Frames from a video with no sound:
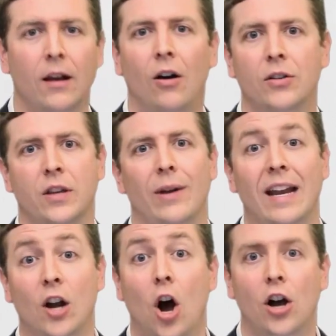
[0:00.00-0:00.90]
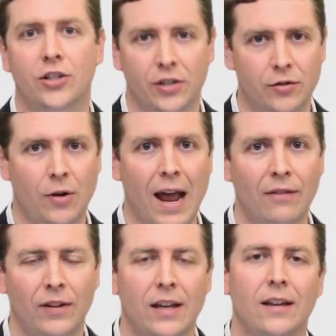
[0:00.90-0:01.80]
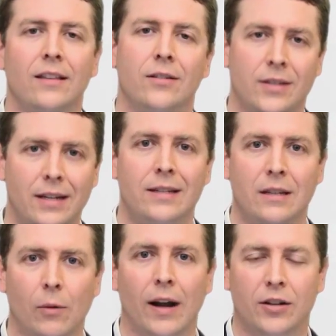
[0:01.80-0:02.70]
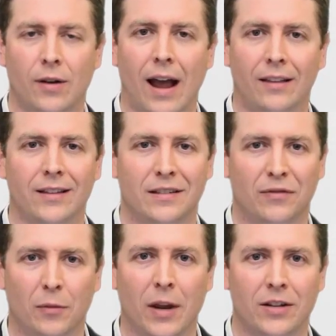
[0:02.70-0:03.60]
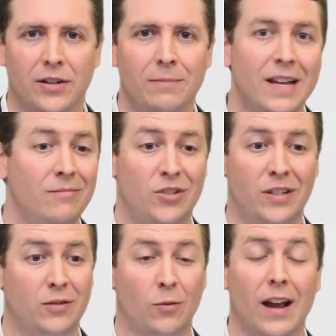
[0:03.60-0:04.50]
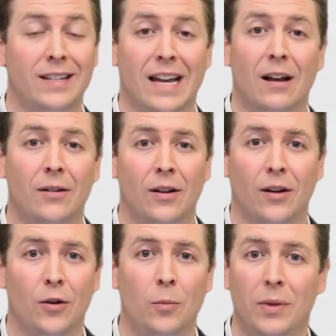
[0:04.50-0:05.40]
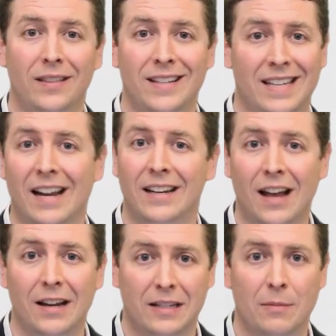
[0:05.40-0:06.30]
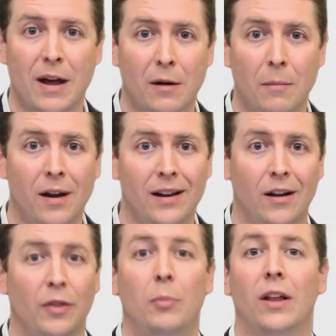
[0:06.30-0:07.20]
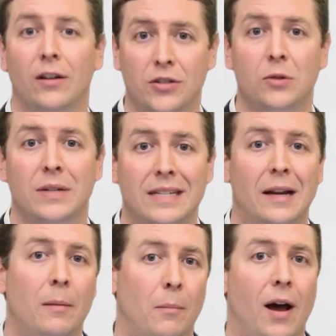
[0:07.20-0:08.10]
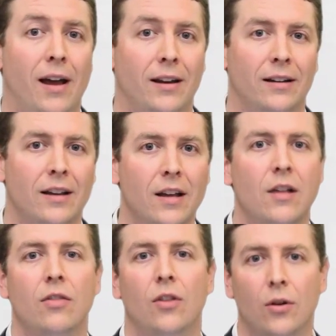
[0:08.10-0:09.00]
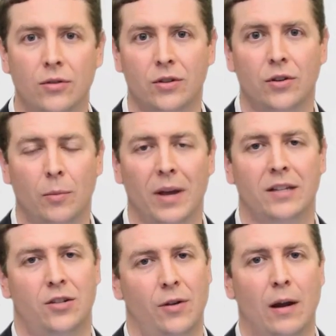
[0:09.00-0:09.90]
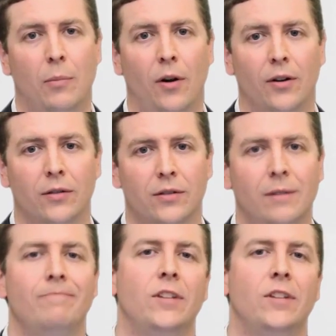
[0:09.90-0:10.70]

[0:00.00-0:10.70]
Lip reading: Also, in an auction draft, there's an easy way to track this information. Just write down who bid the second highest amount of money on the players you ended up buying. Those are your best trade partners.